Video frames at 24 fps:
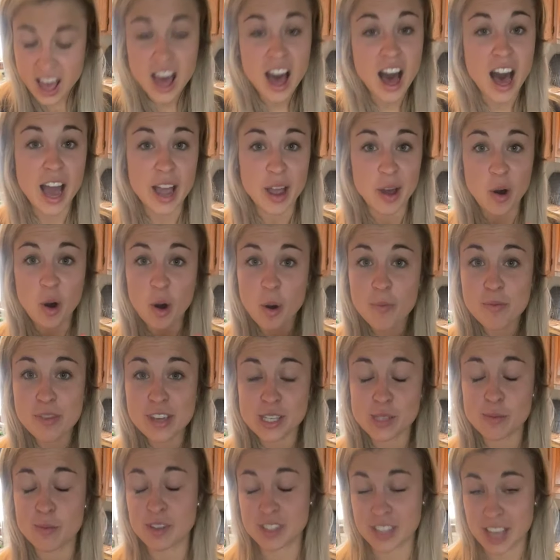I hope
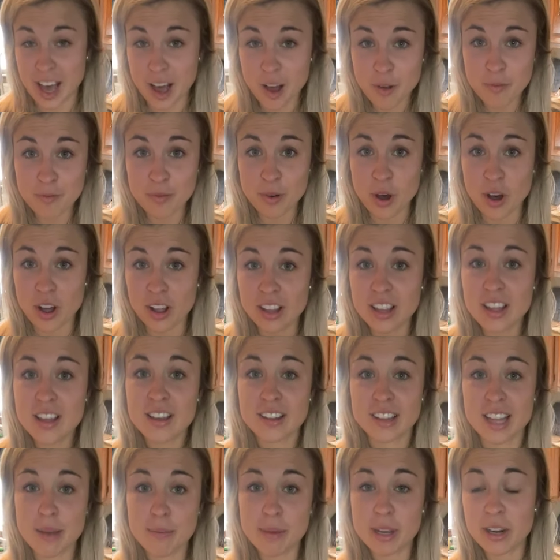this was helpful.
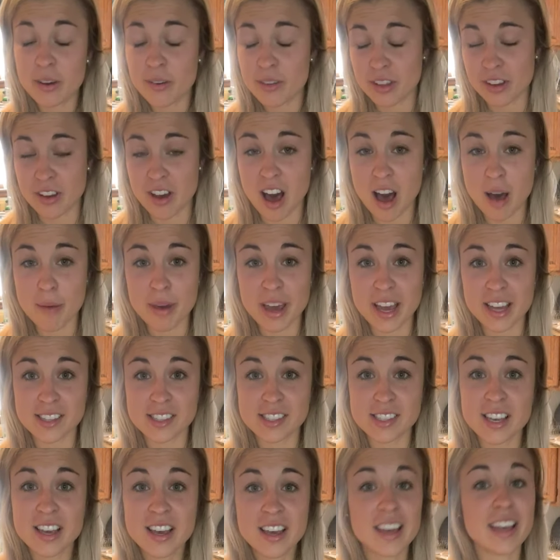Let me know in the
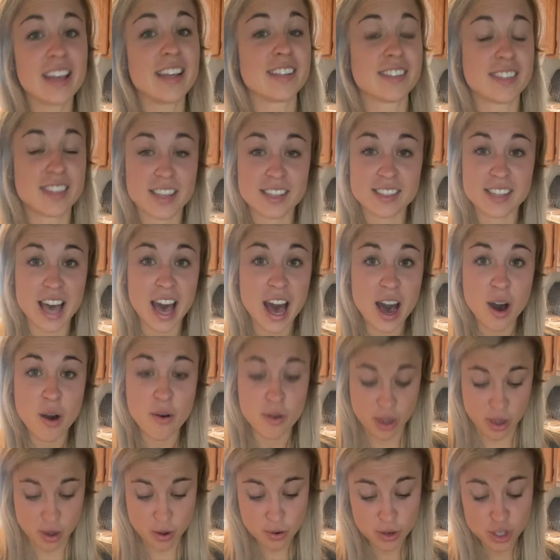comments, is this how
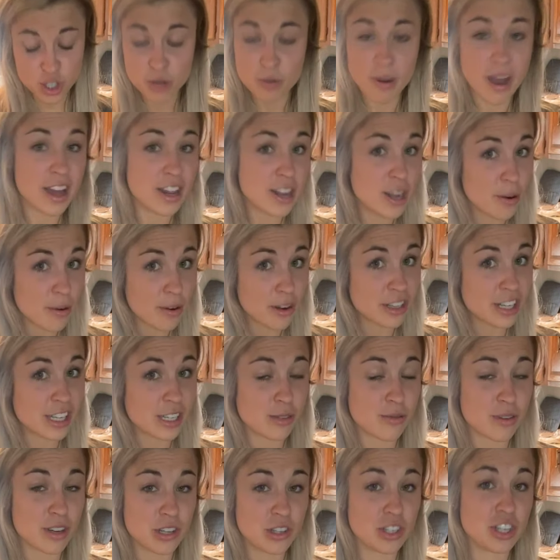you shred your
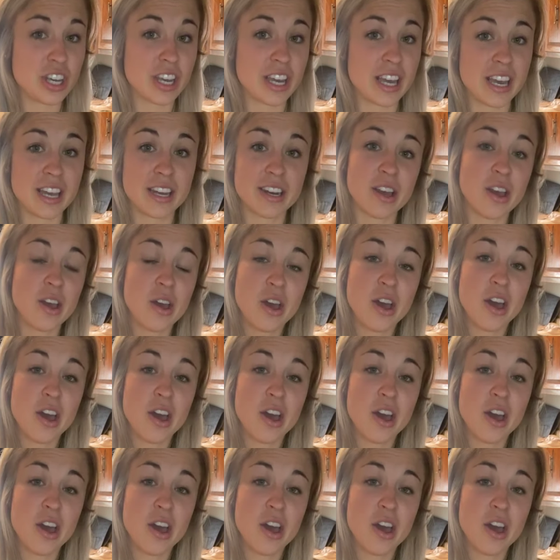rotisserie chicken?